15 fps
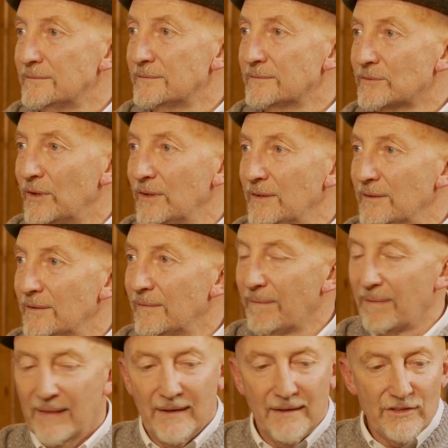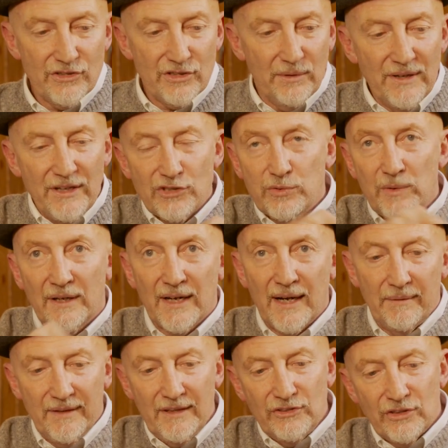Right? So each one of
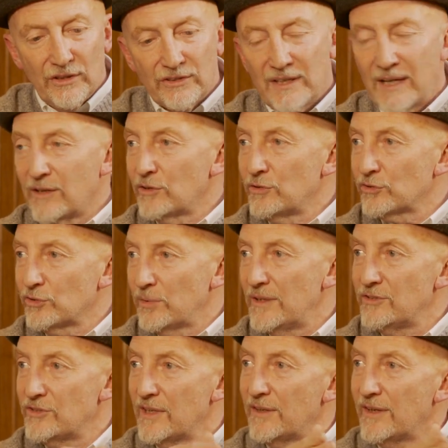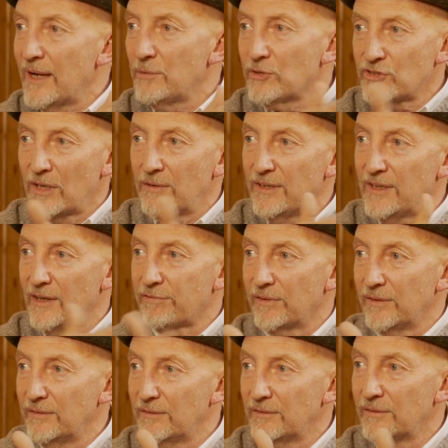them, these identical twins here, they were totally
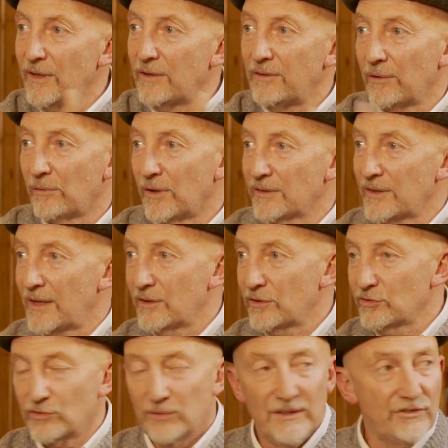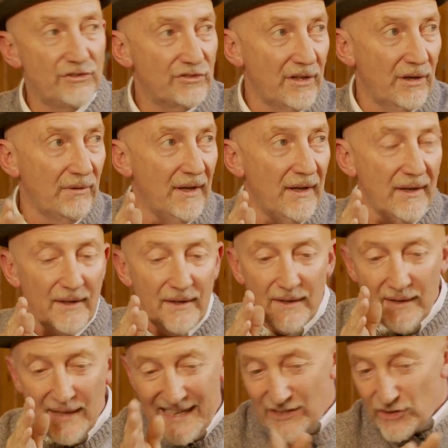different, though they were identical twins. So
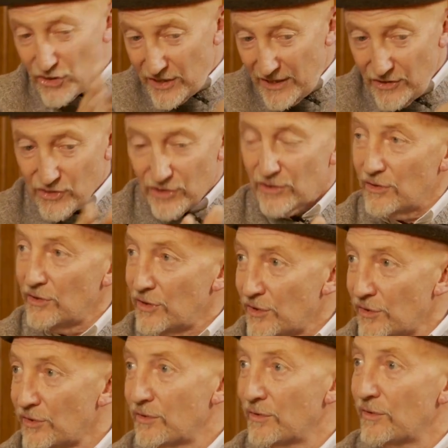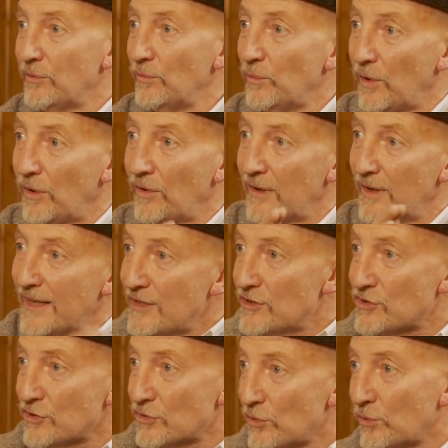each teacher learned what
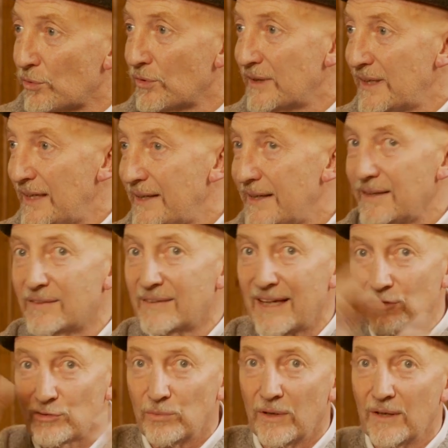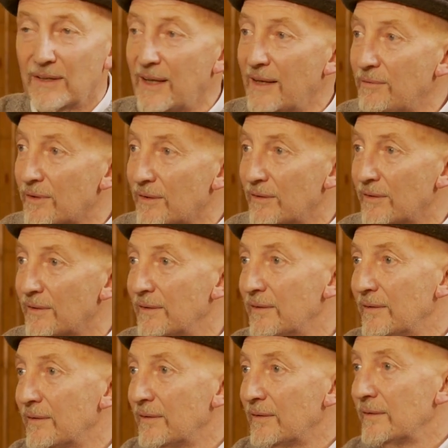each daughter needed. That's why they were,
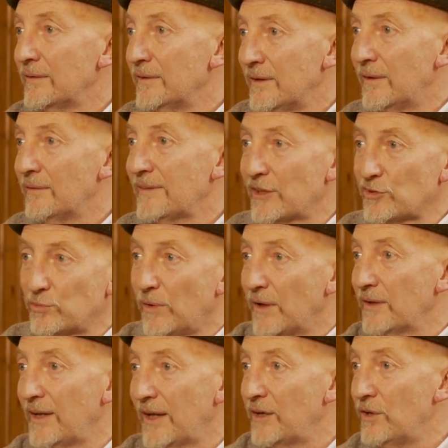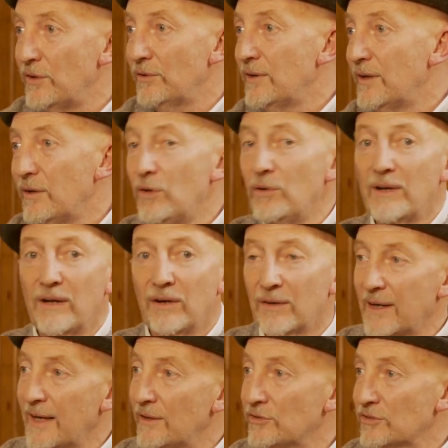you know, that's why they who who they are
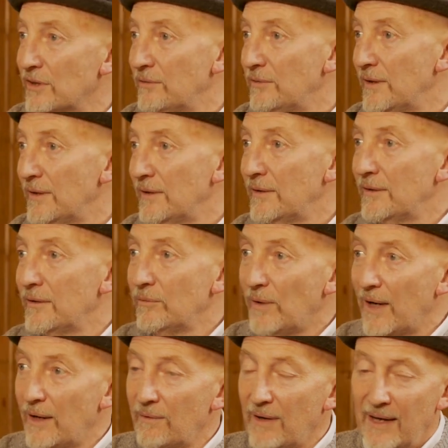now. So, wow.